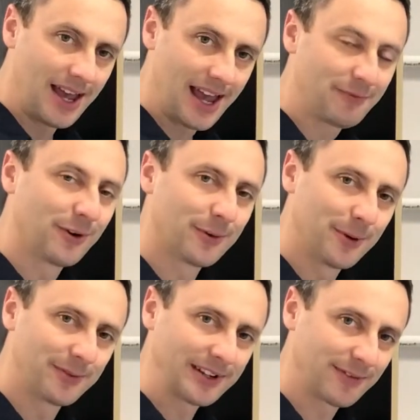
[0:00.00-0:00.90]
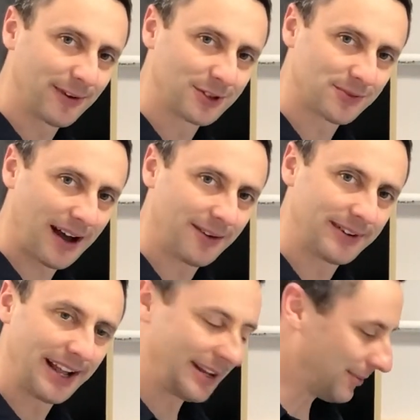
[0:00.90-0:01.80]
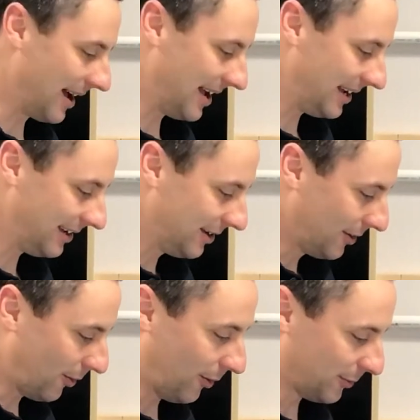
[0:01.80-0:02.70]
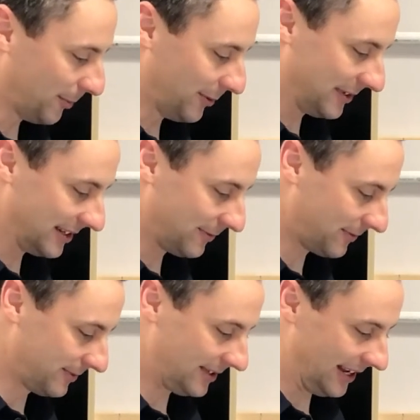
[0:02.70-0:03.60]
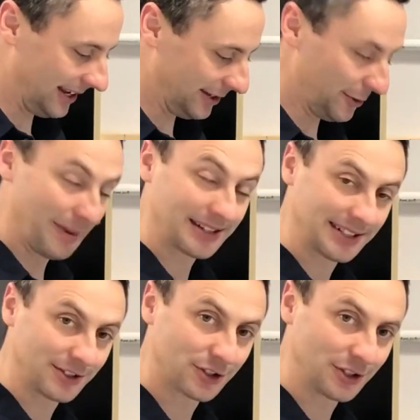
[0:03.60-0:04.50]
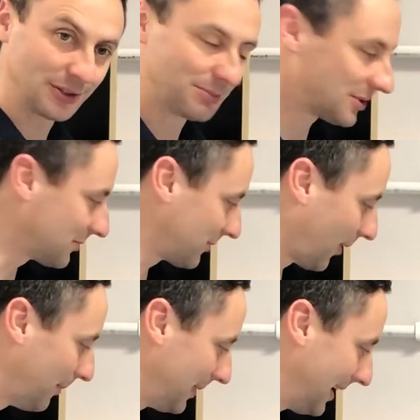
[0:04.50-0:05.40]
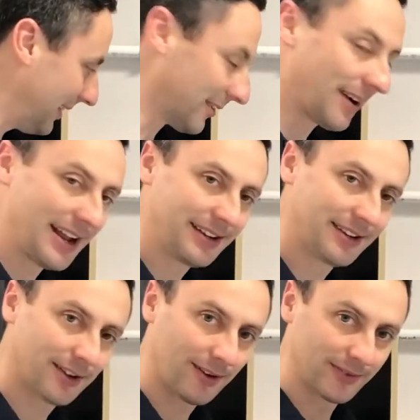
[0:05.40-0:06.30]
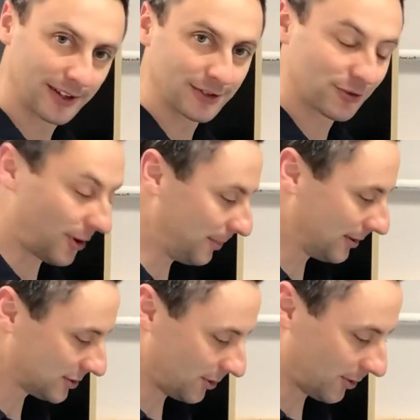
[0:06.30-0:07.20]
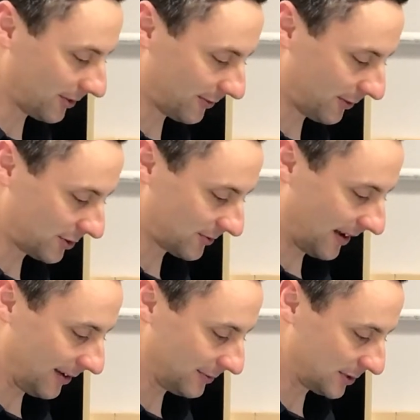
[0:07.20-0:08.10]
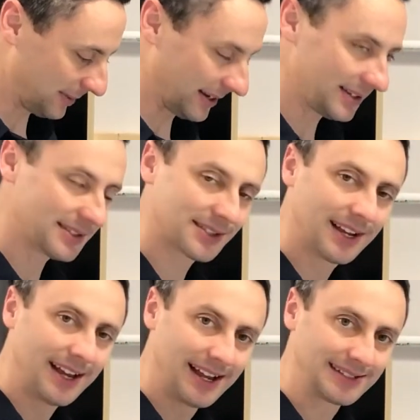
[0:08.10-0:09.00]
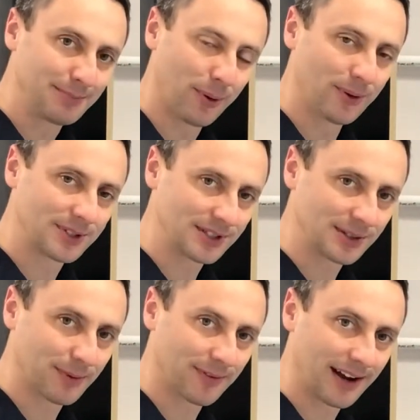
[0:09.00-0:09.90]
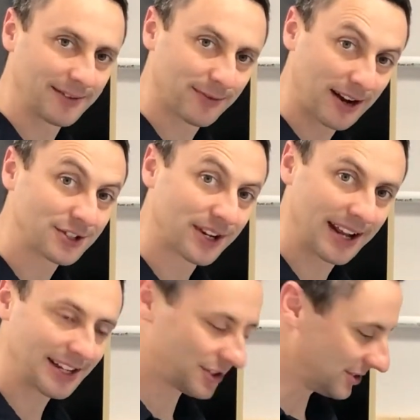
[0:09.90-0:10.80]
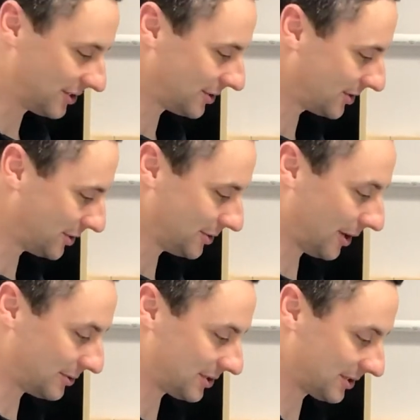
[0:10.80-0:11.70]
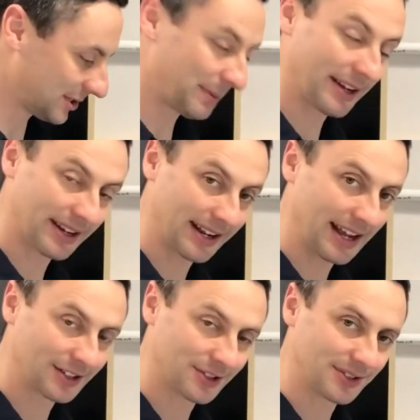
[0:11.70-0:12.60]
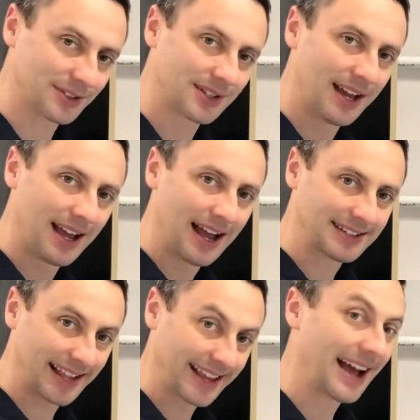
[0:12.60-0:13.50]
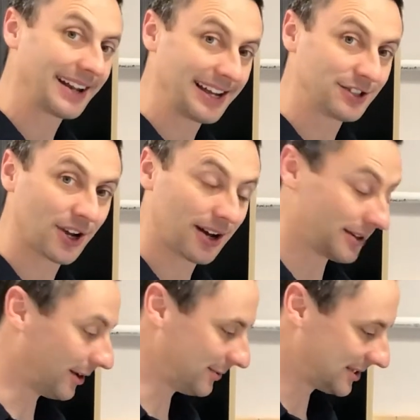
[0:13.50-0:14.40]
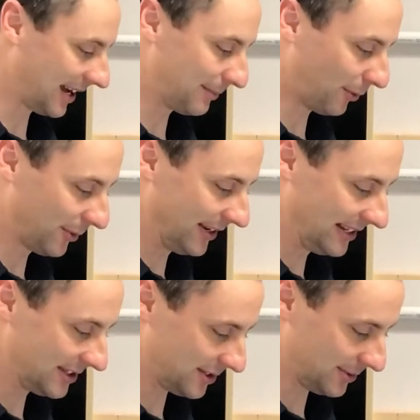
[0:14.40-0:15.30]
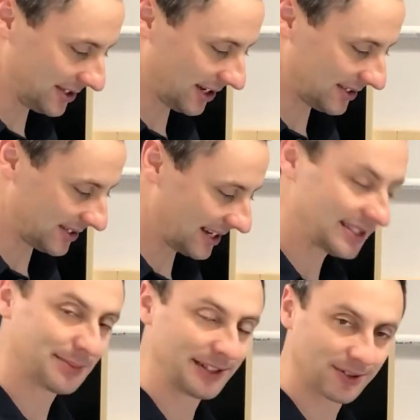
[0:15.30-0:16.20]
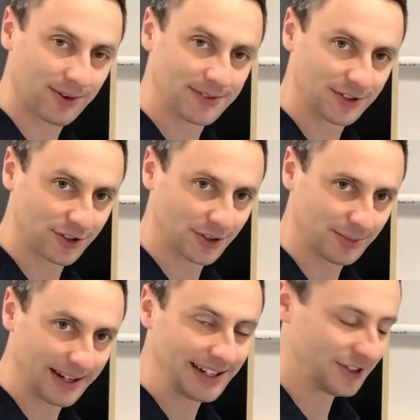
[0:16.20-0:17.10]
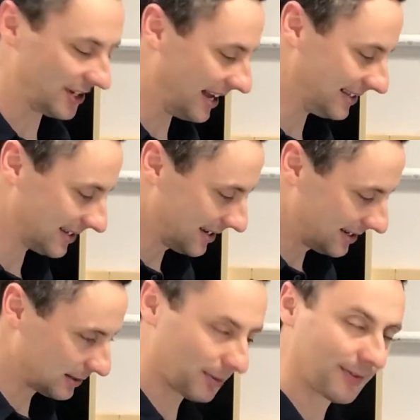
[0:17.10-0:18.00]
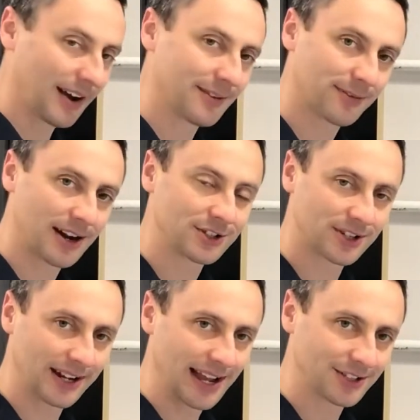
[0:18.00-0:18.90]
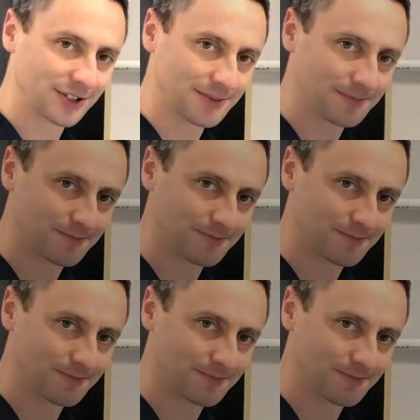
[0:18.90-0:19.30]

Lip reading: If you're removing the flush valve in any way, or removing the pneumatic tubes from either end on the control box or on the flush valve spigots, it's important to provide fresh connections to those spigot connections, as they can age on over time. All you need to do is cut 1 centimetre off the tube at each end to provide a fresh connection.